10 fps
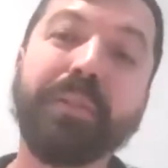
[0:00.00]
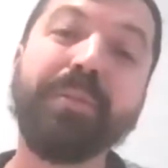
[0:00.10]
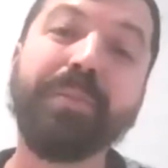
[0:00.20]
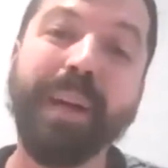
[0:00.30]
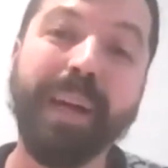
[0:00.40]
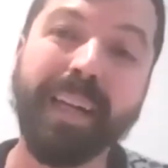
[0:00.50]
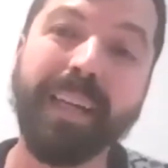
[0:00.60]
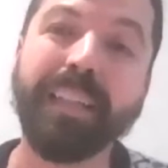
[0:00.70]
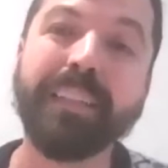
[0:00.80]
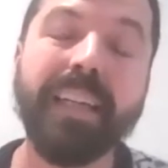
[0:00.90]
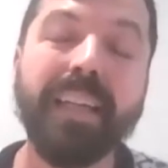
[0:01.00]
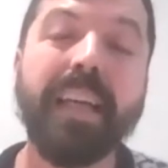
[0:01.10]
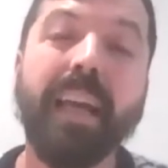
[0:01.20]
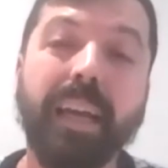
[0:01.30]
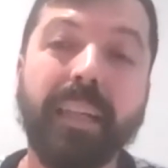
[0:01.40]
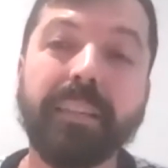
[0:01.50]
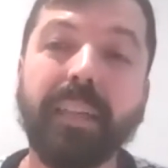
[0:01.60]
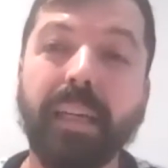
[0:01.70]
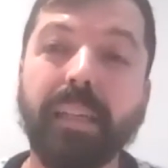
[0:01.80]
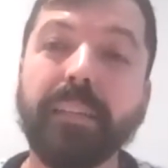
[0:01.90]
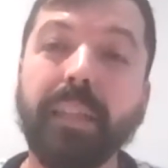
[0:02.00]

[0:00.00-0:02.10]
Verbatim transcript: do well and and and